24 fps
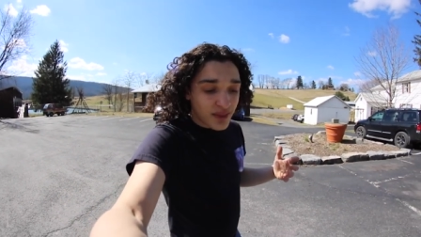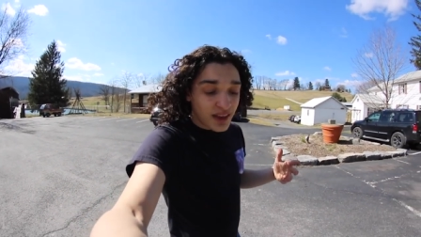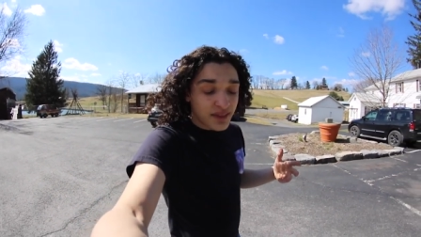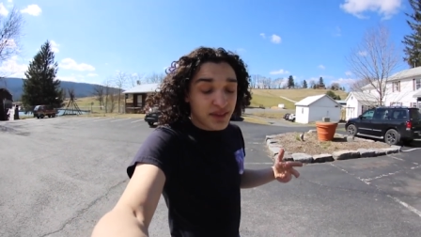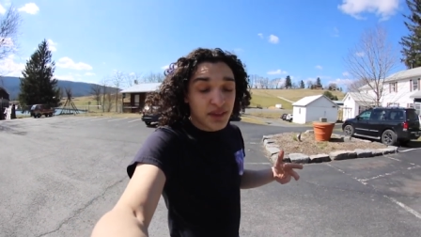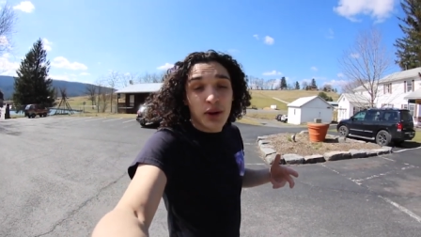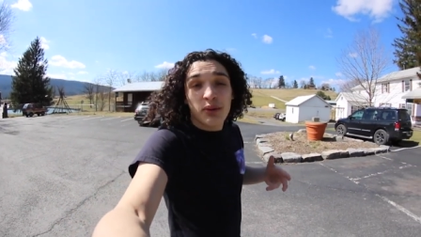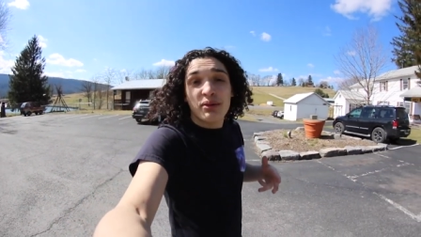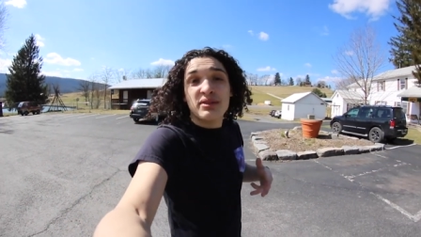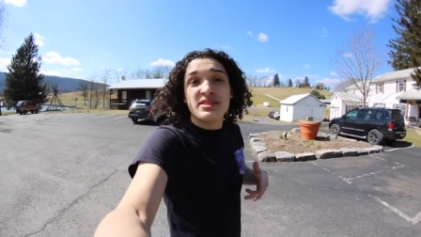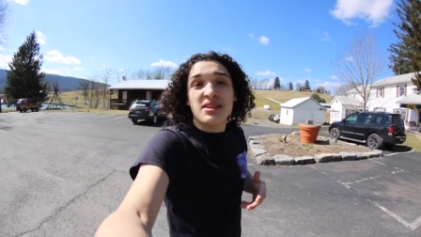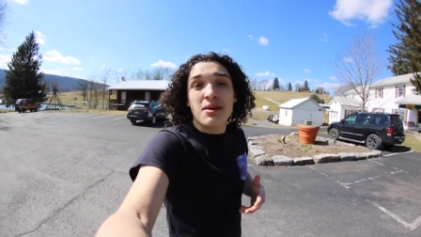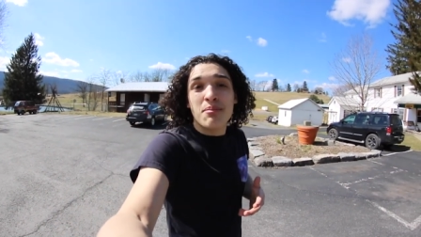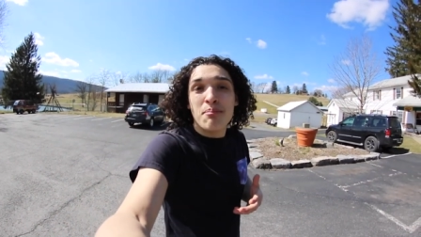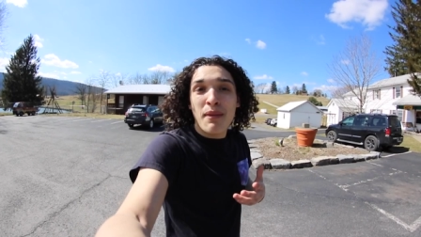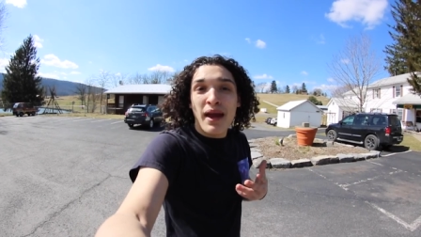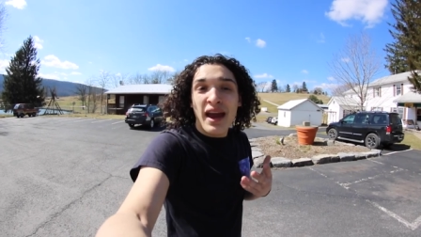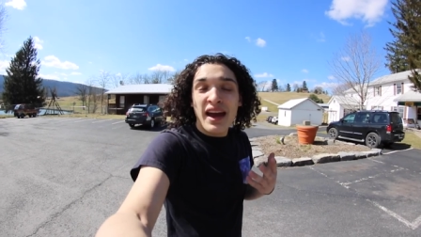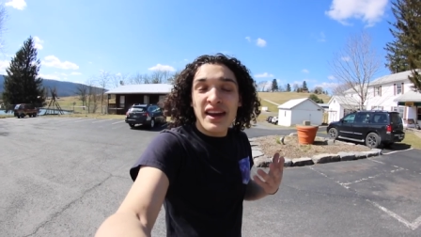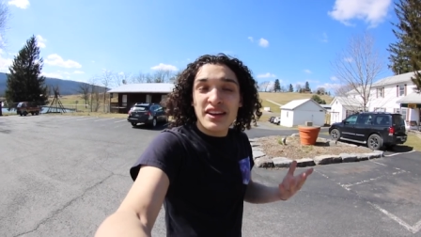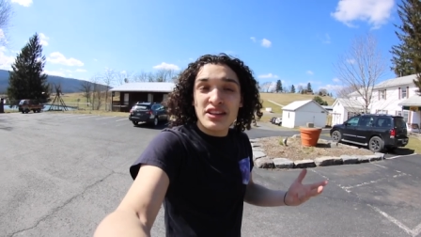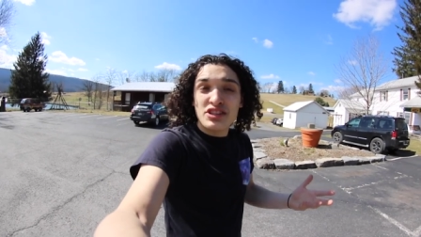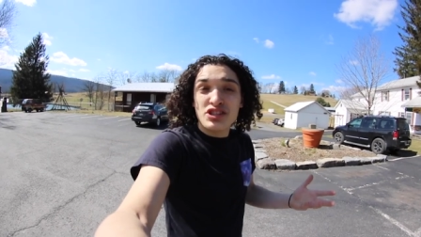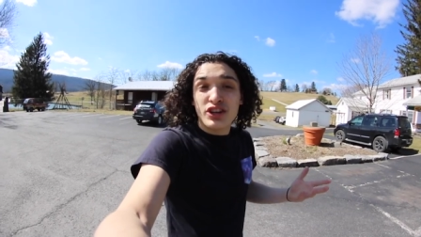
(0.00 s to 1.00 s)
that there was a
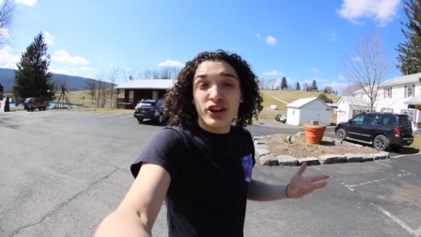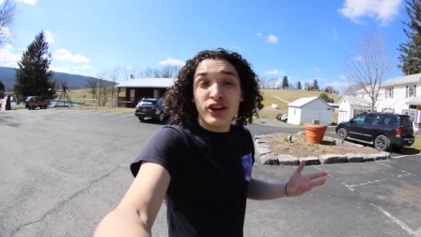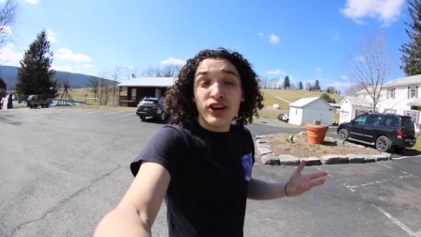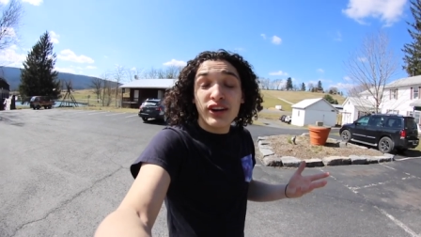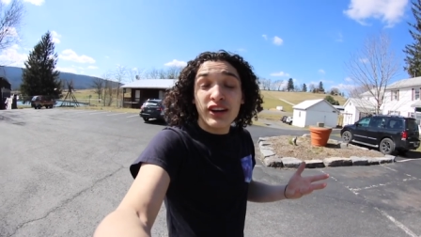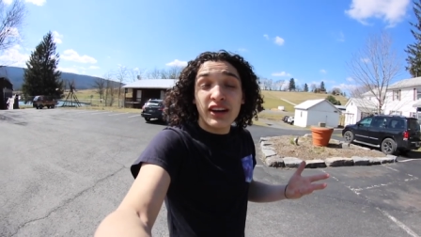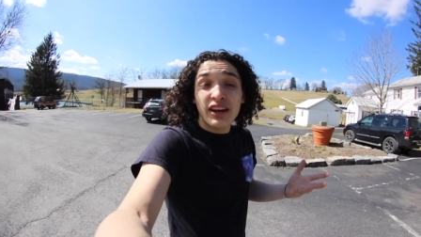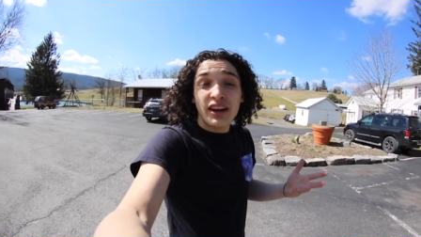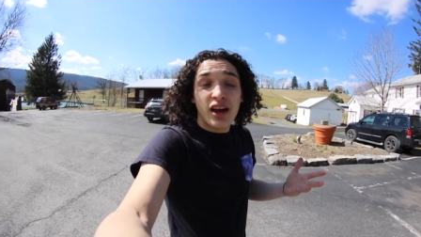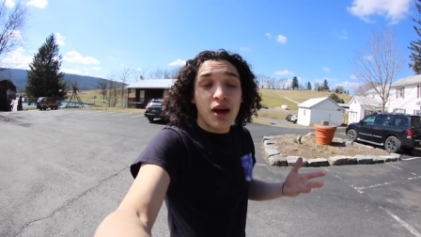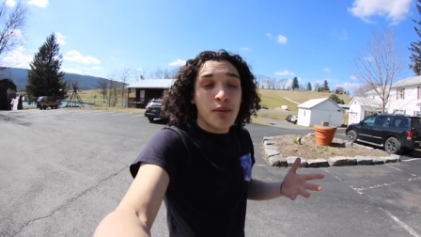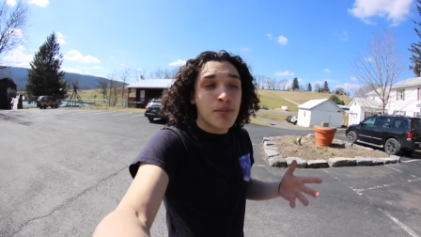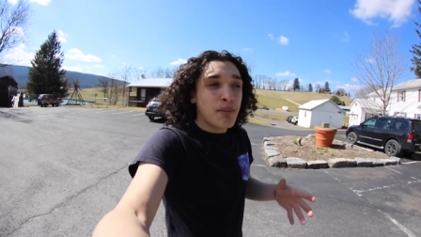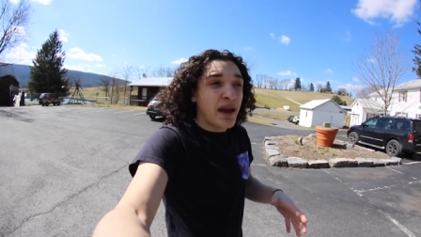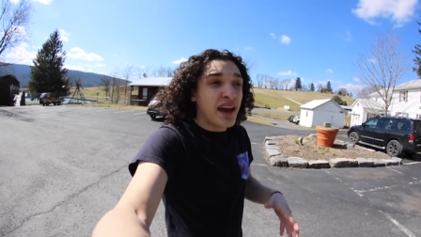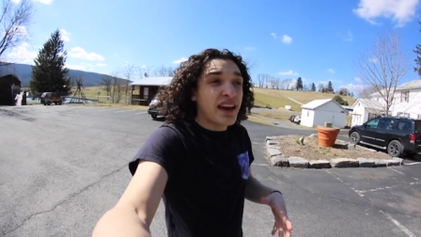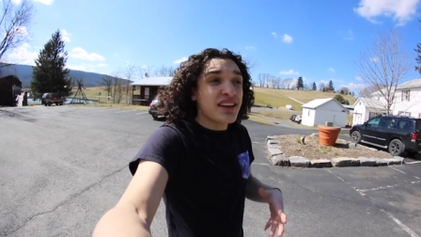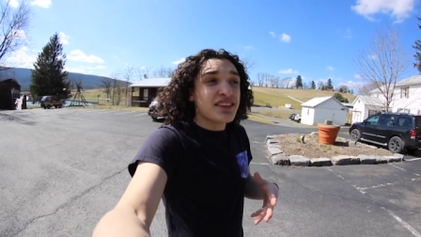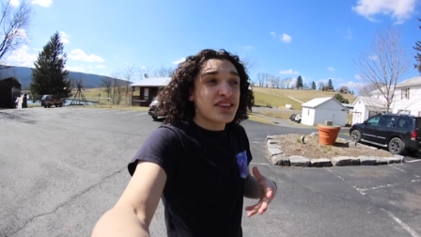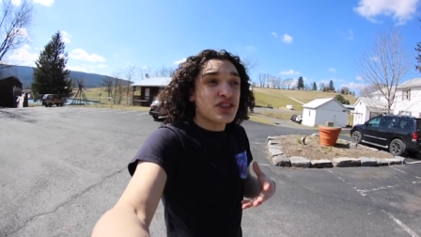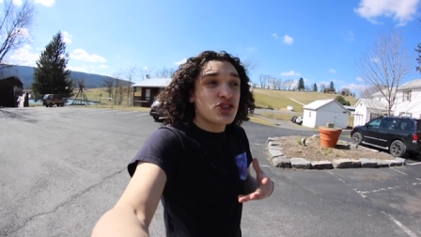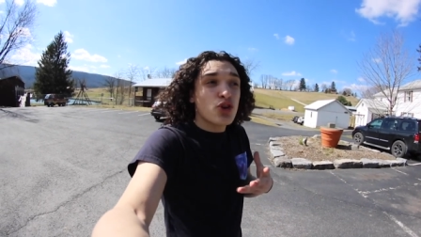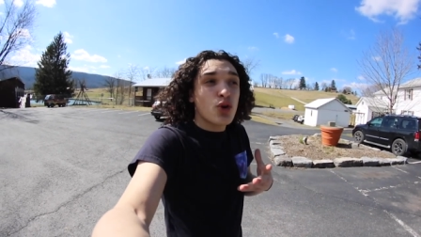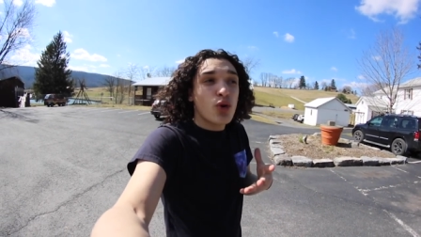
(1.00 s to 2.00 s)
mandatory a
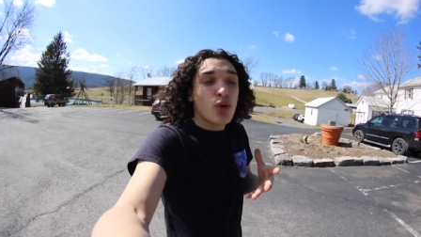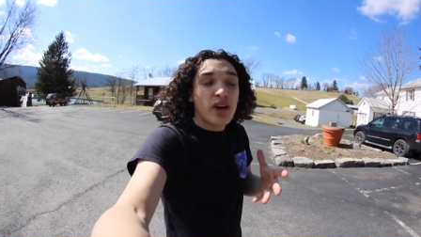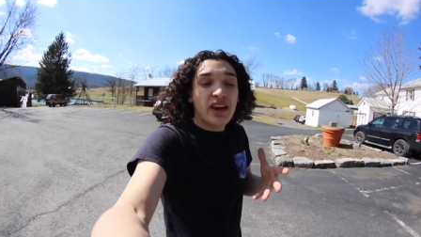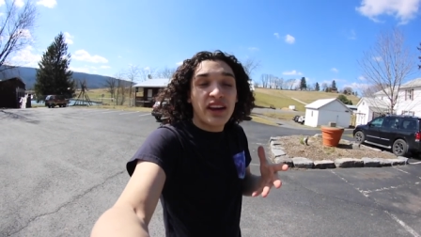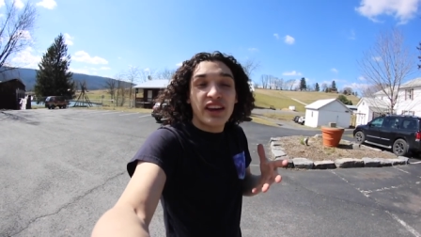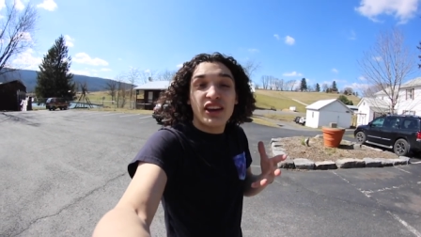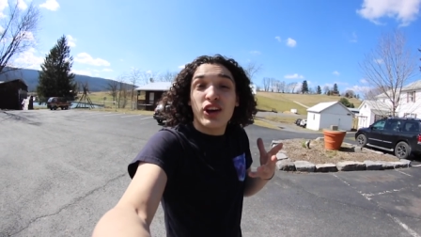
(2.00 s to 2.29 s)
mandatory